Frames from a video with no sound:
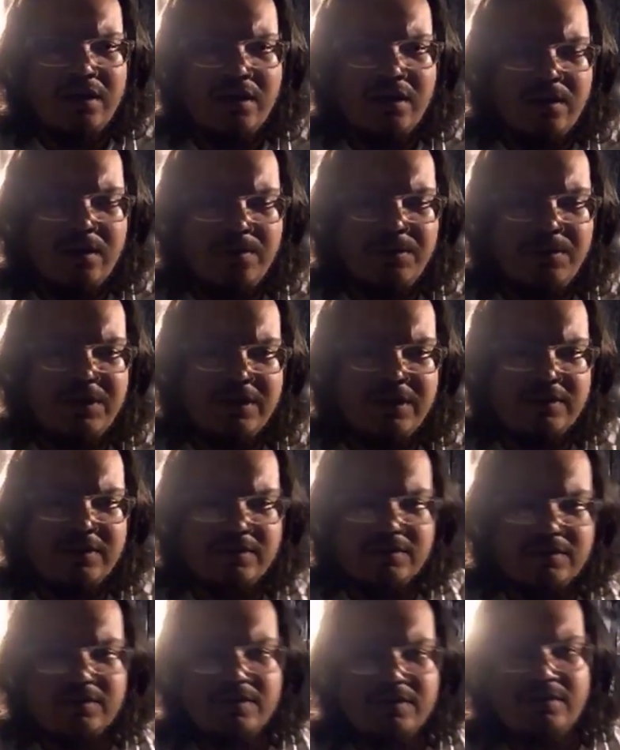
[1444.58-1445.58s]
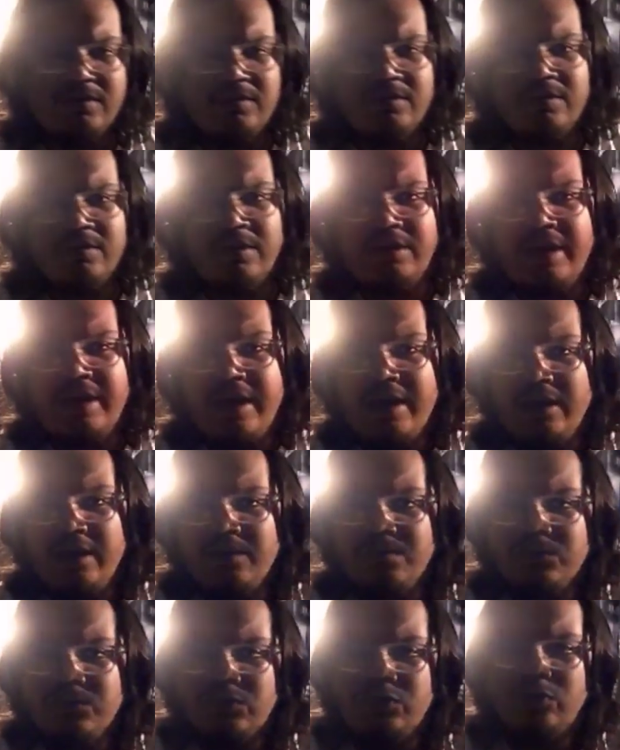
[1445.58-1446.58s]
Because the
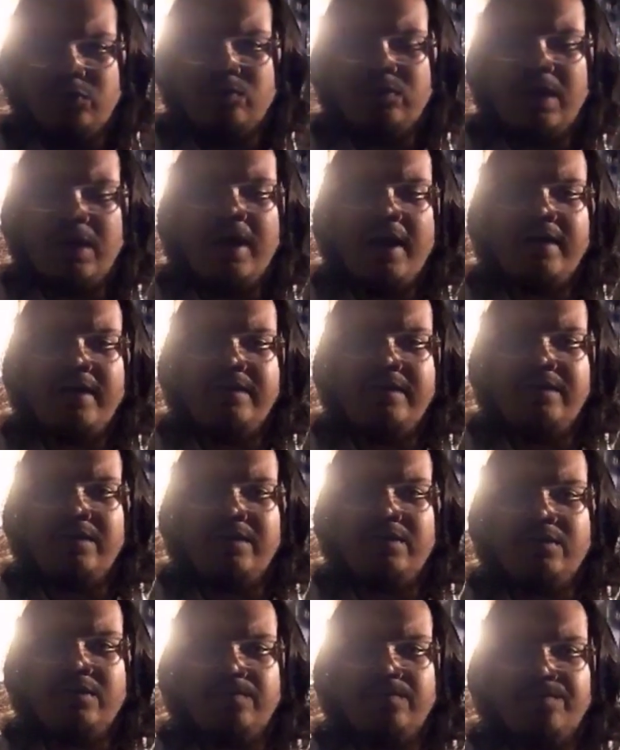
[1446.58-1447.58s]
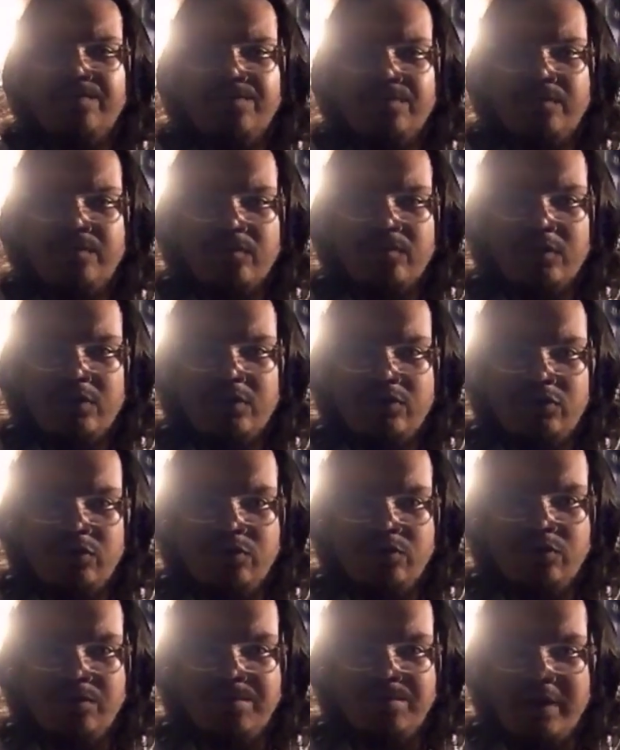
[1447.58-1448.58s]
games do tie in to
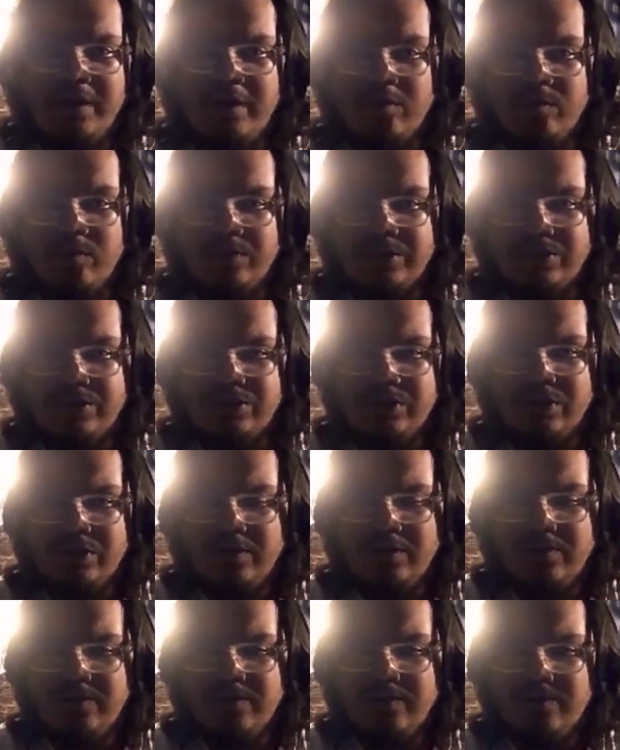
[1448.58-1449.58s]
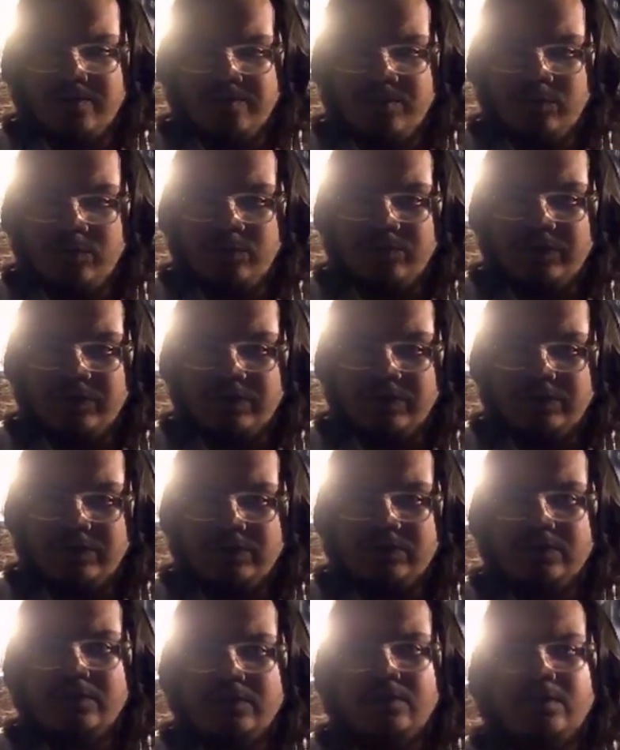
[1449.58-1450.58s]
the Blair Witch movies,
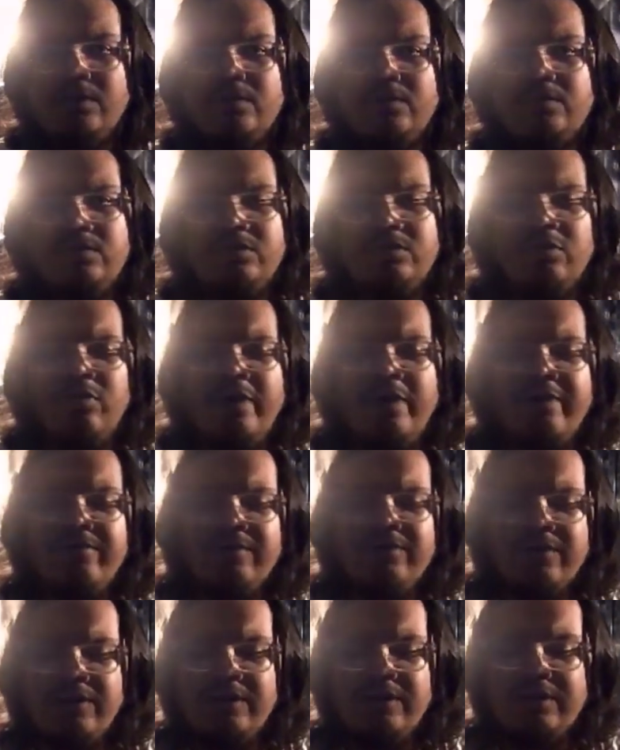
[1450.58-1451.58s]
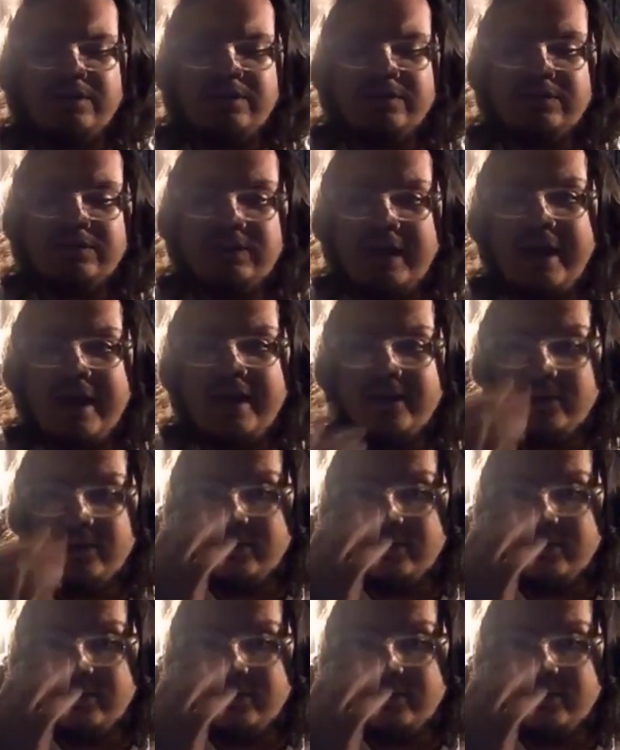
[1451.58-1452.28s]
so everything is canon.